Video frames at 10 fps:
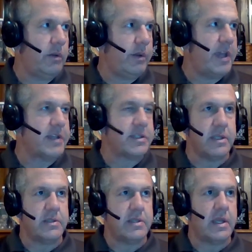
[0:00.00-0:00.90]
can't
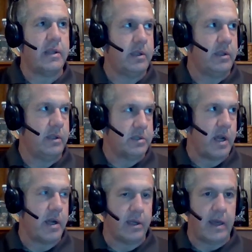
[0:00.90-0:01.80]
sit and say that it's
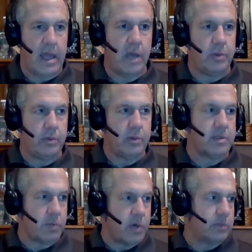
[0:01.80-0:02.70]
not going to happen,
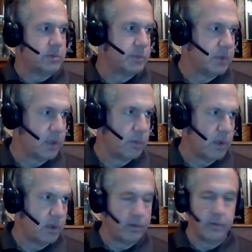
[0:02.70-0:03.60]
because it probably
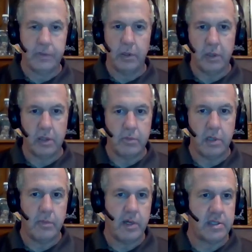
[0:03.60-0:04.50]
will. Hopefully we can
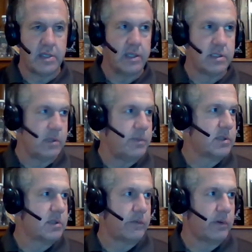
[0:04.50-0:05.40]
minimize that to the
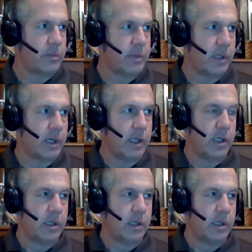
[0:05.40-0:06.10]
best of our ability.